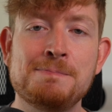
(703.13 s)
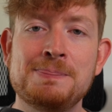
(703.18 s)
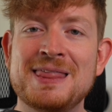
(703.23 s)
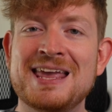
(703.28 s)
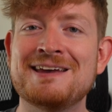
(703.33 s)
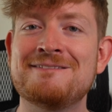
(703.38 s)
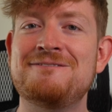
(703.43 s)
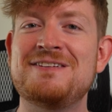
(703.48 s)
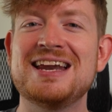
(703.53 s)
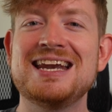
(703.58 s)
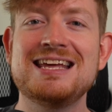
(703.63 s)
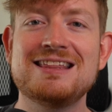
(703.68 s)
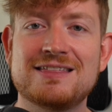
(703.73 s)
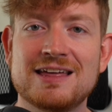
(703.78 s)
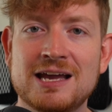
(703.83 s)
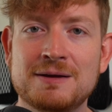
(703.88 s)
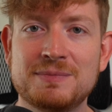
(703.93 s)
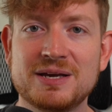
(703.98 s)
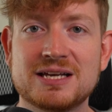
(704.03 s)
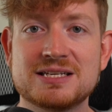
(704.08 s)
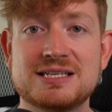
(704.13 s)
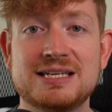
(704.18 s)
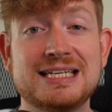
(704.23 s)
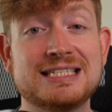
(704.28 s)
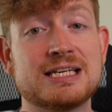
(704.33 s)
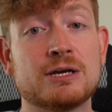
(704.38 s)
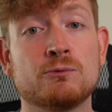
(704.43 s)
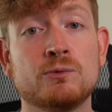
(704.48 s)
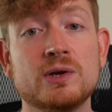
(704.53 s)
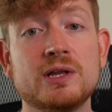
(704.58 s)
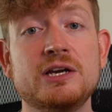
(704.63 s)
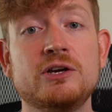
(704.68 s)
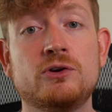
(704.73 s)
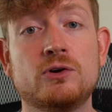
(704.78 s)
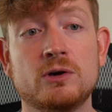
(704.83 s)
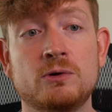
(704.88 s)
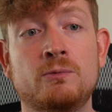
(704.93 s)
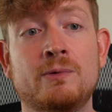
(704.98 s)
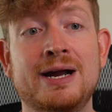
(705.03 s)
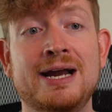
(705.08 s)
If anything, because it is a really
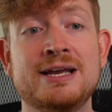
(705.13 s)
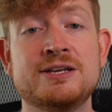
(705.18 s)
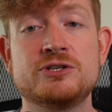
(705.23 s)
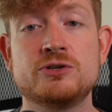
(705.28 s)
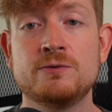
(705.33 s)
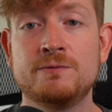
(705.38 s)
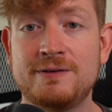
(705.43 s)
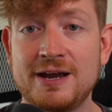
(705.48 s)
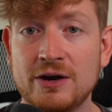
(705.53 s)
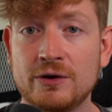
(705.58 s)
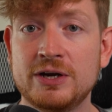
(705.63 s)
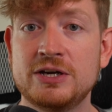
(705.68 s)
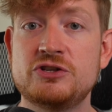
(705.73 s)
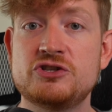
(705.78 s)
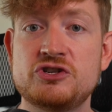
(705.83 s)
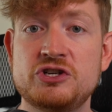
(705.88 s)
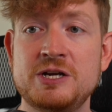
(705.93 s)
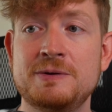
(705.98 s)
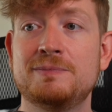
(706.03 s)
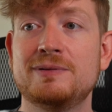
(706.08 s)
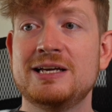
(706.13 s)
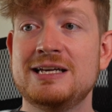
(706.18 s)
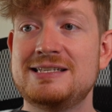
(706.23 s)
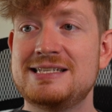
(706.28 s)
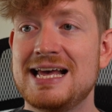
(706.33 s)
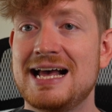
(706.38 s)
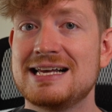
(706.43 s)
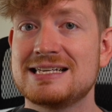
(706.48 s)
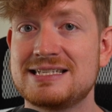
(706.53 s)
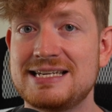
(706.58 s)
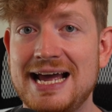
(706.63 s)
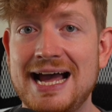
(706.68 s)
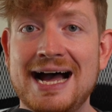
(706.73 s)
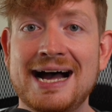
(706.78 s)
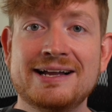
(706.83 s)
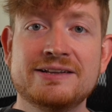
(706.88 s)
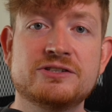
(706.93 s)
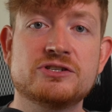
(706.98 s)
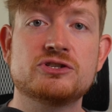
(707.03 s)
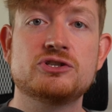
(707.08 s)
good way to very cheaply test
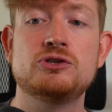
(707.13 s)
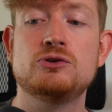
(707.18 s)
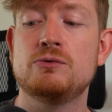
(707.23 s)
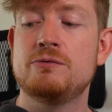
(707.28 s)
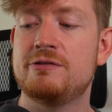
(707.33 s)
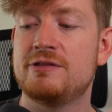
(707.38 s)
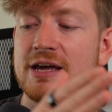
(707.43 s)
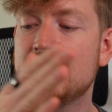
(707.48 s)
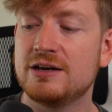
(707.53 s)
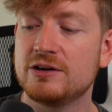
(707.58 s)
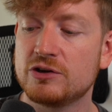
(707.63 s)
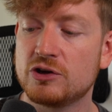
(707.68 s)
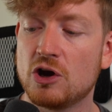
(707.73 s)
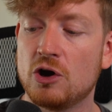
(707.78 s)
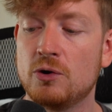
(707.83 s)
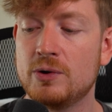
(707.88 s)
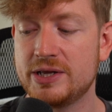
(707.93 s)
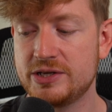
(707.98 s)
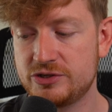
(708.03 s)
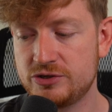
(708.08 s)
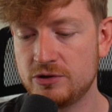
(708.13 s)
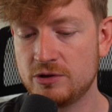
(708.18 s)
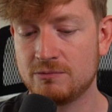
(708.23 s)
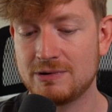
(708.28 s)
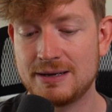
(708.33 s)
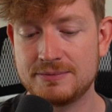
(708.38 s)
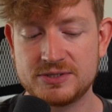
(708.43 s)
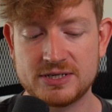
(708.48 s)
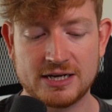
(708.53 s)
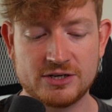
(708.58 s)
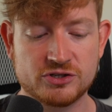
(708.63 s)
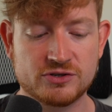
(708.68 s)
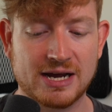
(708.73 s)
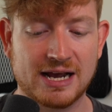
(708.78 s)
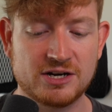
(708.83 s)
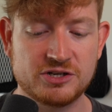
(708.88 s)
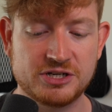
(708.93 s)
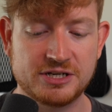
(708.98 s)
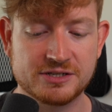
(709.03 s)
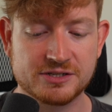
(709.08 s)
ads to then go into the website
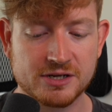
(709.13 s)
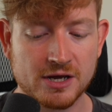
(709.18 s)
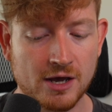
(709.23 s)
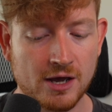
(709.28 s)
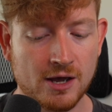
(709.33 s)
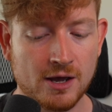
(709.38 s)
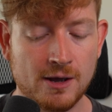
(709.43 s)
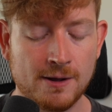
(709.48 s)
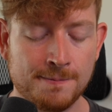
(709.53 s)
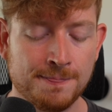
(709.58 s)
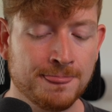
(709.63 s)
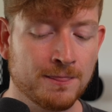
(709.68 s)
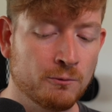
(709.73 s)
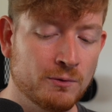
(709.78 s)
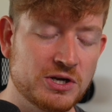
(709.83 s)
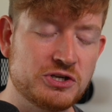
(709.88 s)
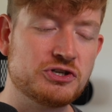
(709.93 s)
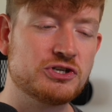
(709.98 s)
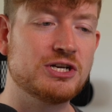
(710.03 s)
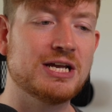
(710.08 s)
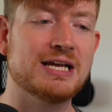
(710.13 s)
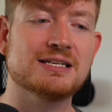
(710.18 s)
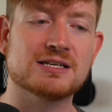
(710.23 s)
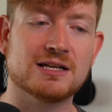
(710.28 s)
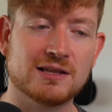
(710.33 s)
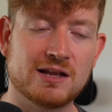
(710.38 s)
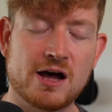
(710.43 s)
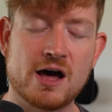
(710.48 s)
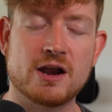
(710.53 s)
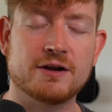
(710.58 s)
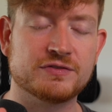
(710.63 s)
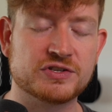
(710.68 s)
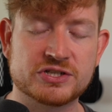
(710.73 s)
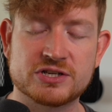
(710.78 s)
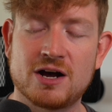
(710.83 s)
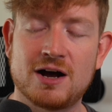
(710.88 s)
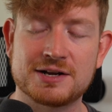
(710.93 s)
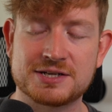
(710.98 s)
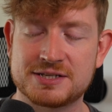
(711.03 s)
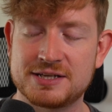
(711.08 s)
strategies, which is a lot of
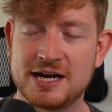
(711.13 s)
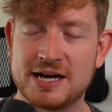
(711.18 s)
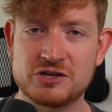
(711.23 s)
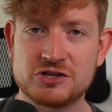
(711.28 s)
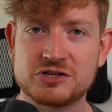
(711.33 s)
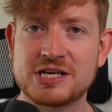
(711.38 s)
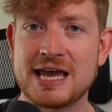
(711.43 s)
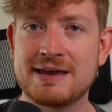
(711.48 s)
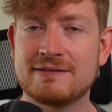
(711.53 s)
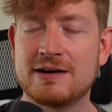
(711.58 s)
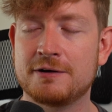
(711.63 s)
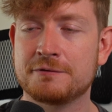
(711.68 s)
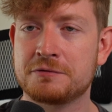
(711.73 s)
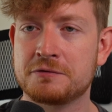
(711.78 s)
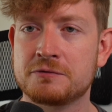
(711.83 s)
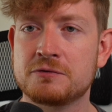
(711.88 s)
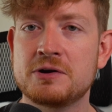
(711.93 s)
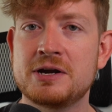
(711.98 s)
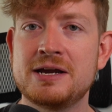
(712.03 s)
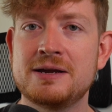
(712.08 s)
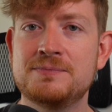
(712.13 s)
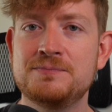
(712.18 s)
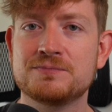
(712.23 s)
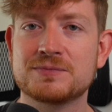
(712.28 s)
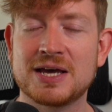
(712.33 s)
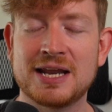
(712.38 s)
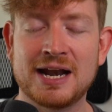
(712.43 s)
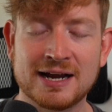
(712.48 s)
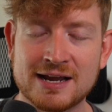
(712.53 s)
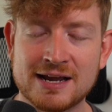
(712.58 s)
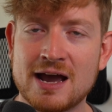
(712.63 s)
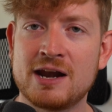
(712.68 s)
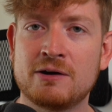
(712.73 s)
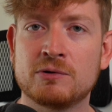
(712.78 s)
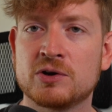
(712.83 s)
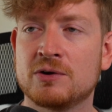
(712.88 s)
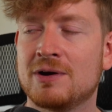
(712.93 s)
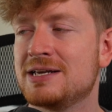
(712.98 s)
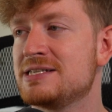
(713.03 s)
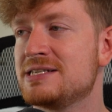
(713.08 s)
sauce that I just gave out for free. And I kind of
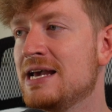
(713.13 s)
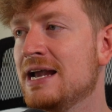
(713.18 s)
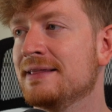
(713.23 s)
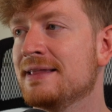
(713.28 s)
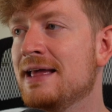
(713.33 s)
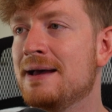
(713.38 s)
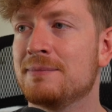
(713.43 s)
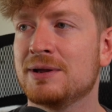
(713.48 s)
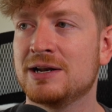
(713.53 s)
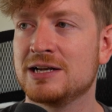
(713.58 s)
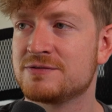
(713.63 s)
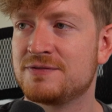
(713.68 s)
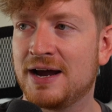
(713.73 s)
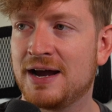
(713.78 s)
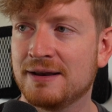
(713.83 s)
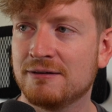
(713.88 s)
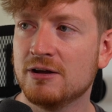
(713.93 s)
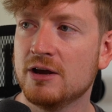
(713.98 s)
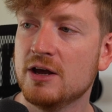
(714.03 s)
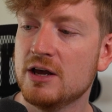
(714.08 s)
regret saying that, but it's fine.